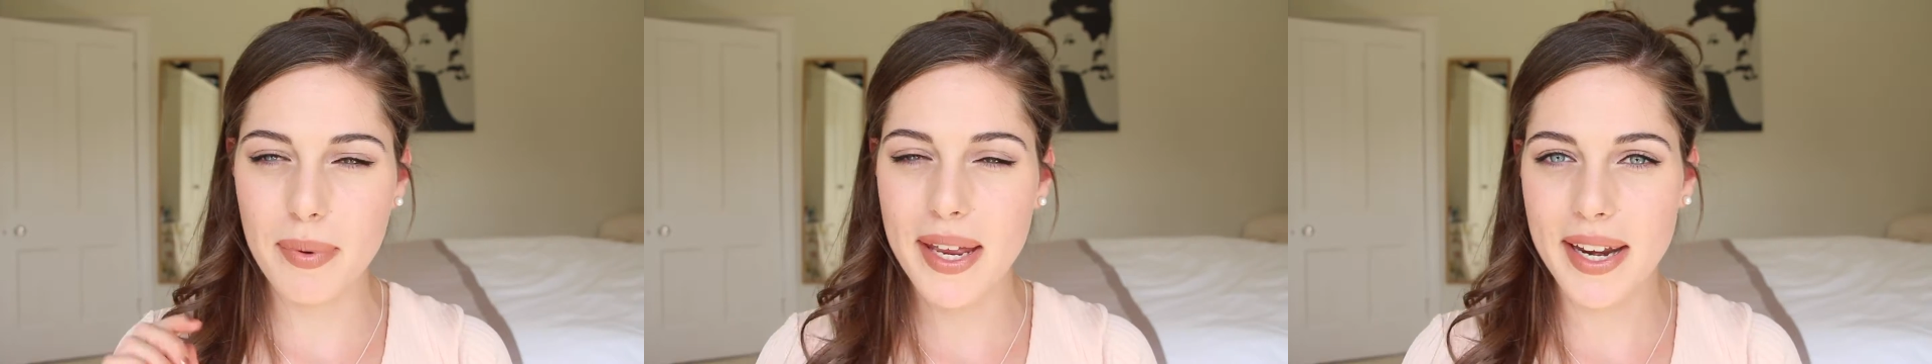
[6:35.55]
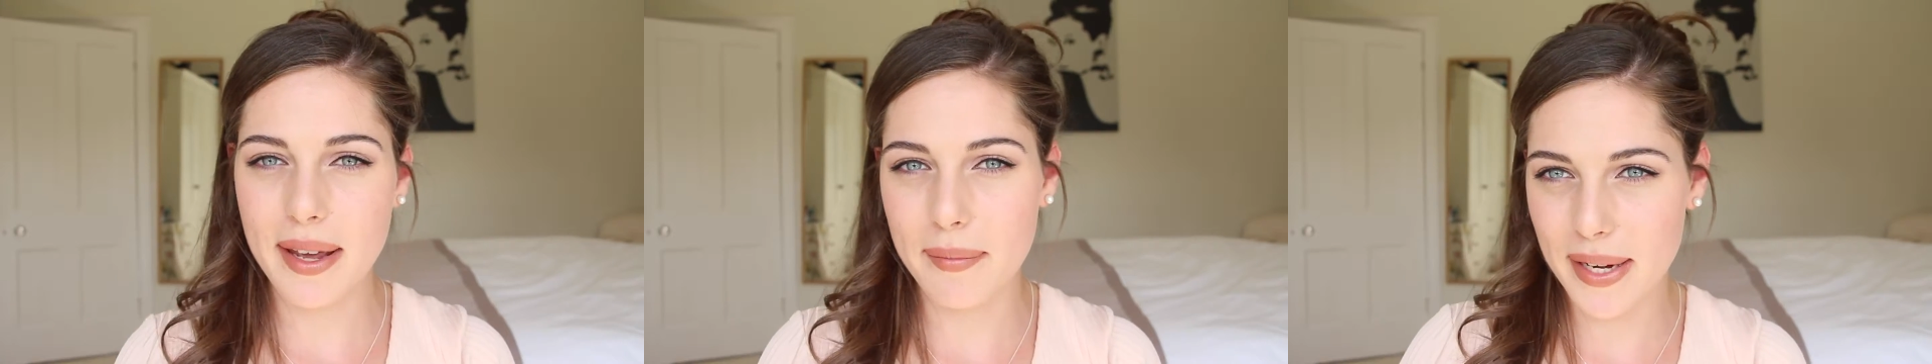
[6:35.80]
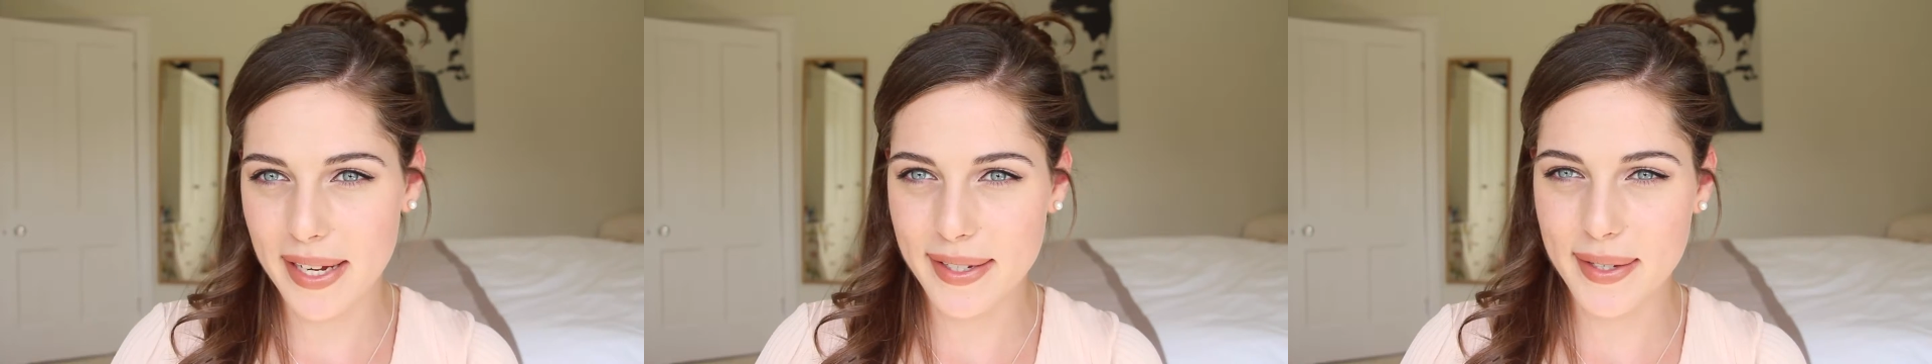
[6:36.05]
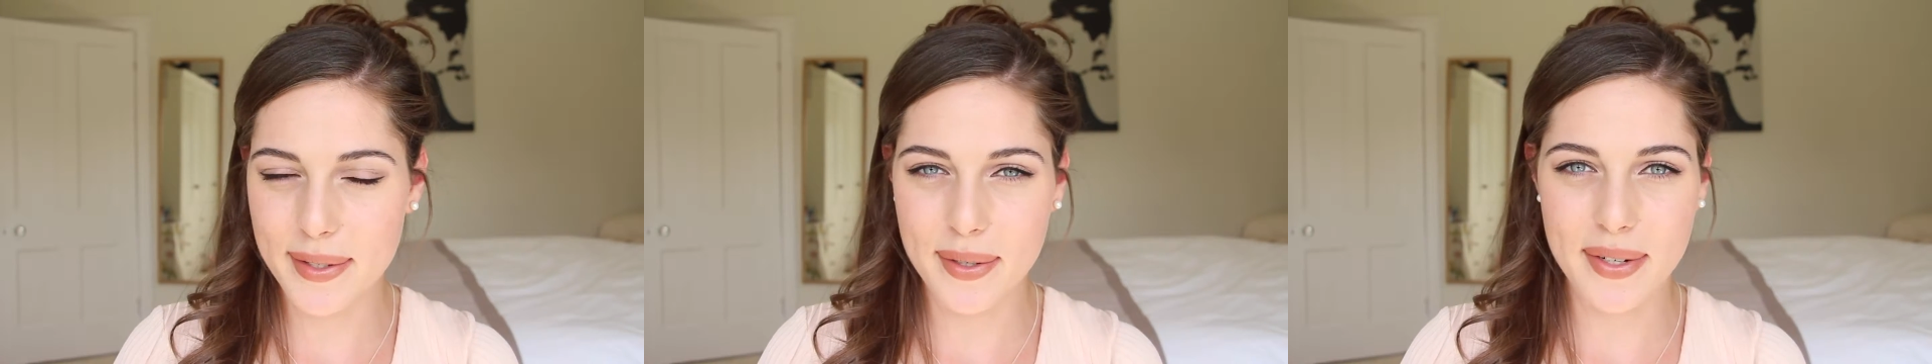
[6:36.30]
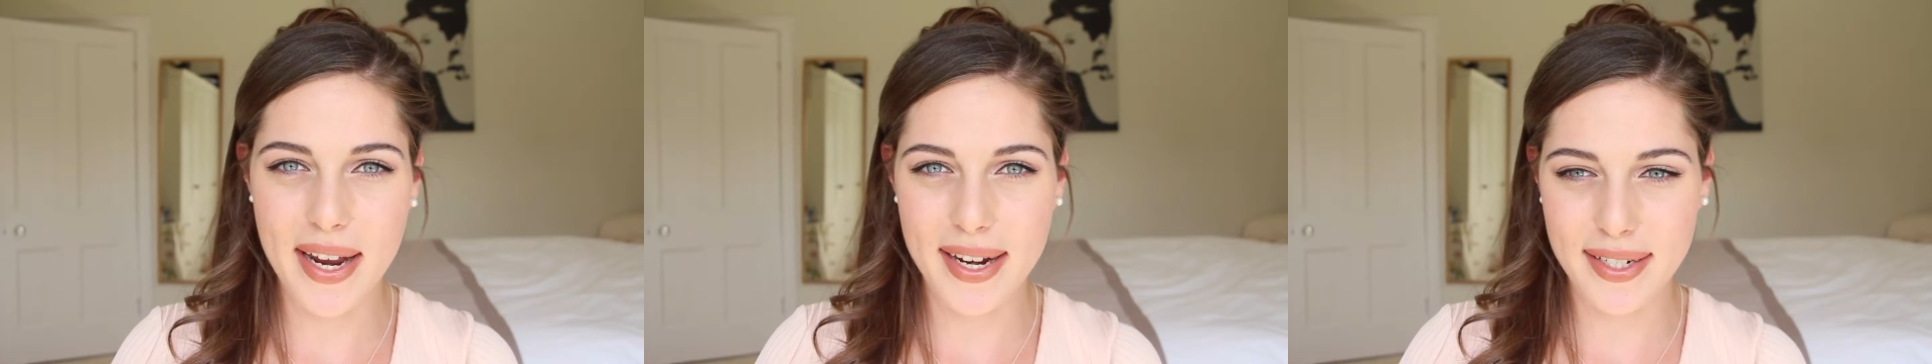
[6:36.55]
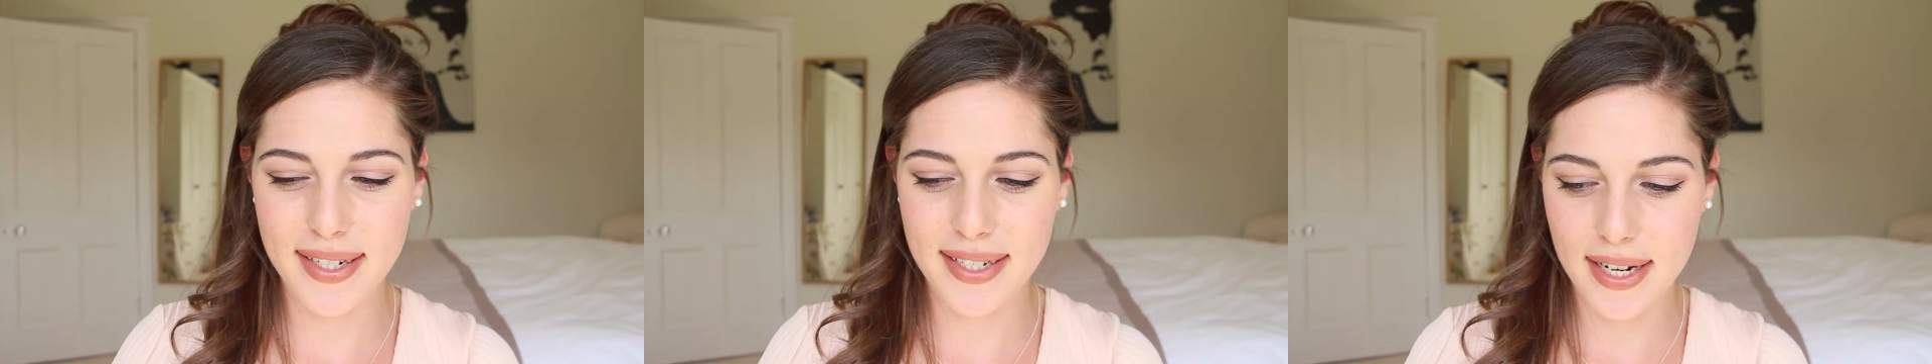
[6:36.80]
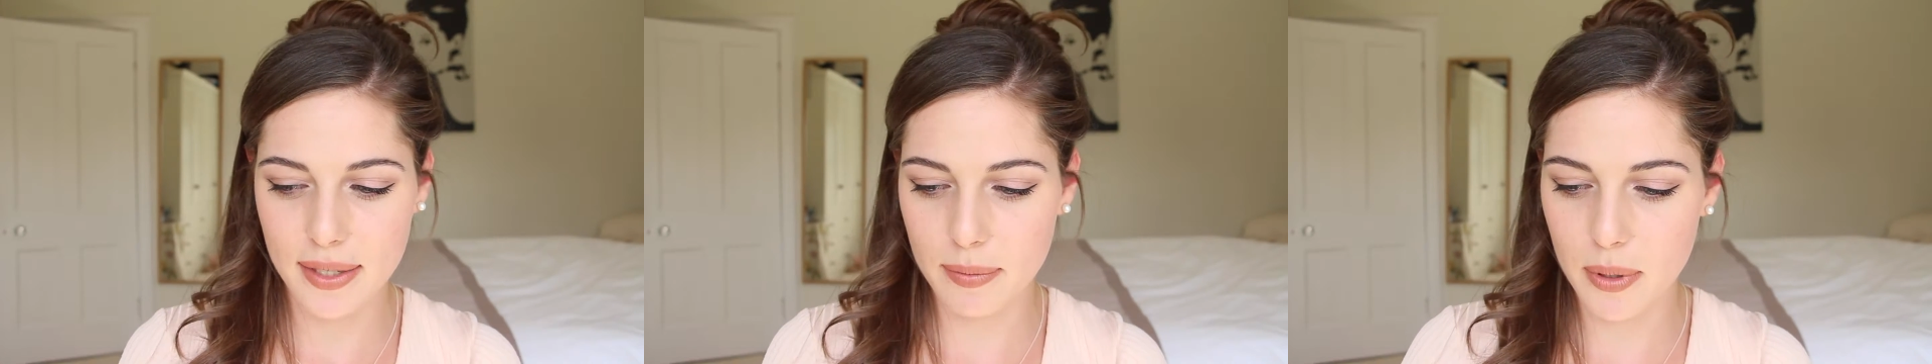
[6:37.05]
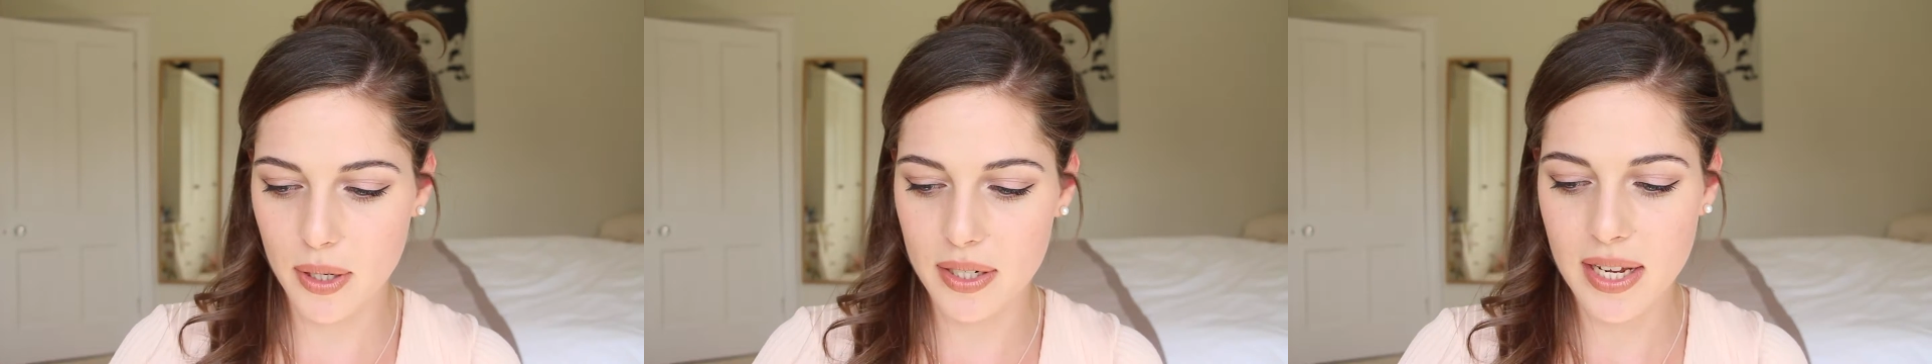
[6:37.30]
pin it in place so it actually stays
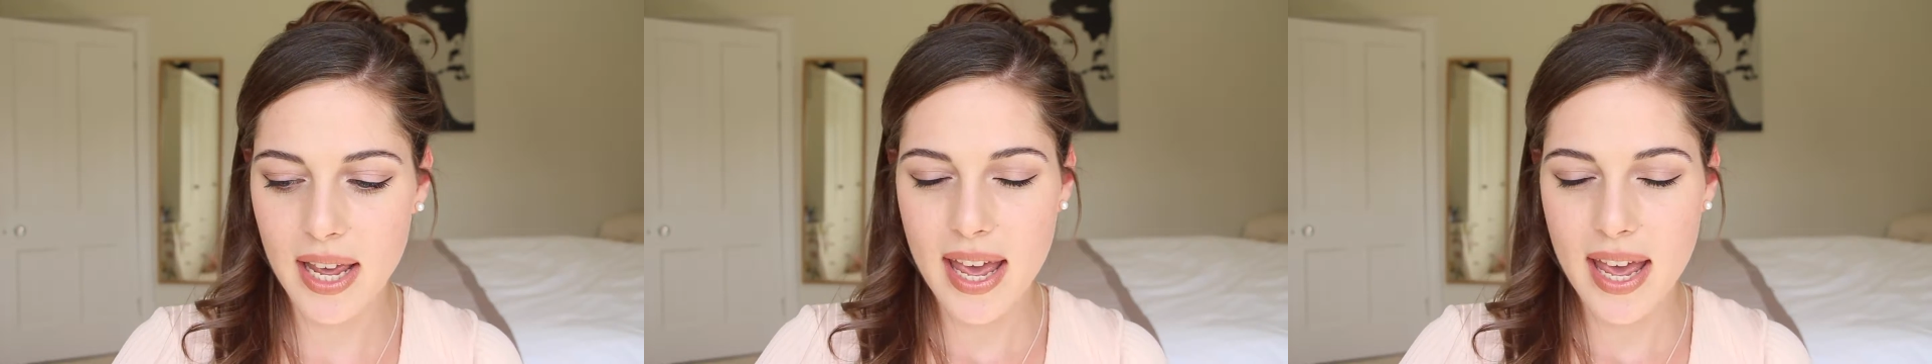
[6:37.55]
put.